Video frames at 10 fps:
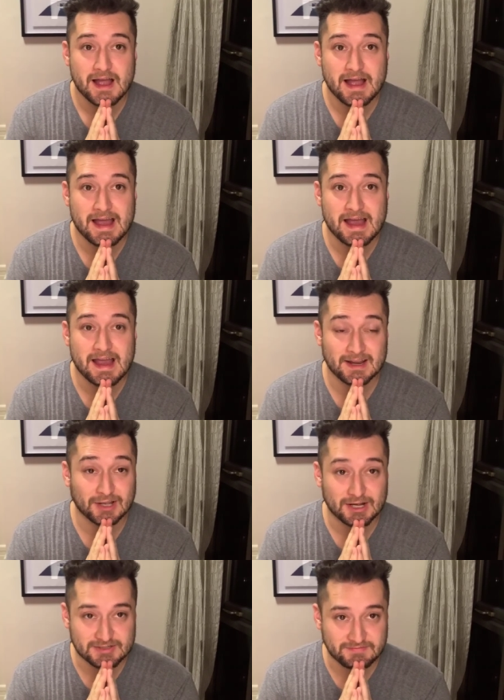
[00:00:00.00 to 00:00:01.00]
at, in
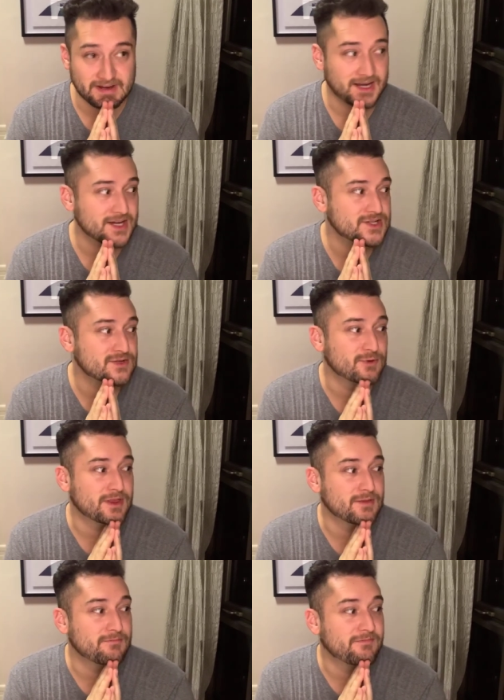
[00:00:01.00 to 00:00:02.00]
Las Vegas
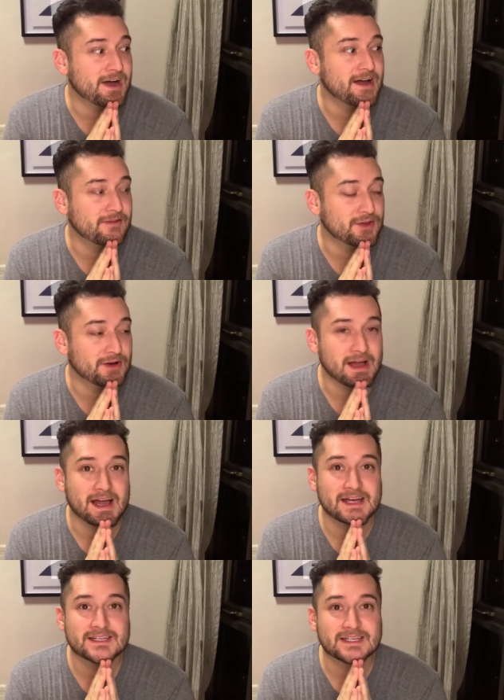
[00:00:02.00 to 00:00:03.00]
with five other
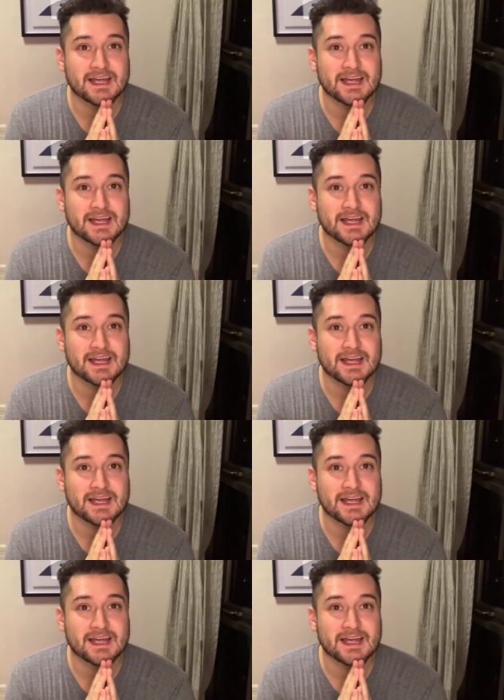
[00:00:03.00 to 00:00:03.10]
guys,